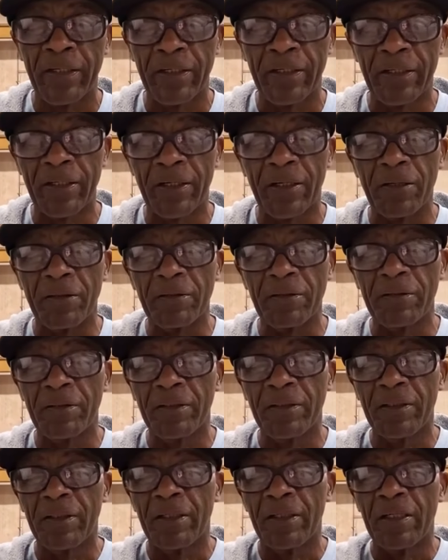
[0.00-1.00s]
You're
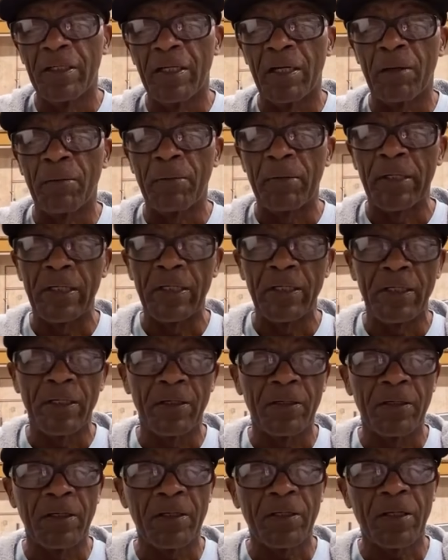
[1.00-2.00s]

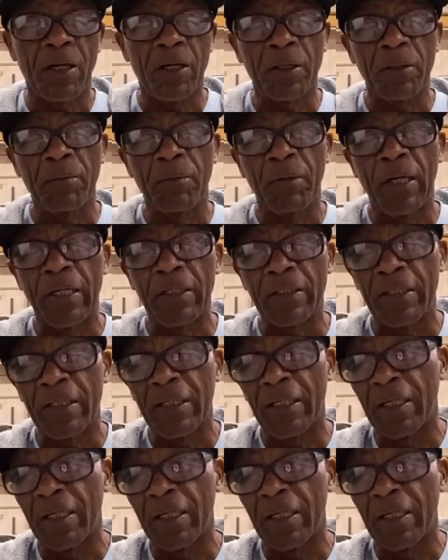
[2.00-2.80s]
talking about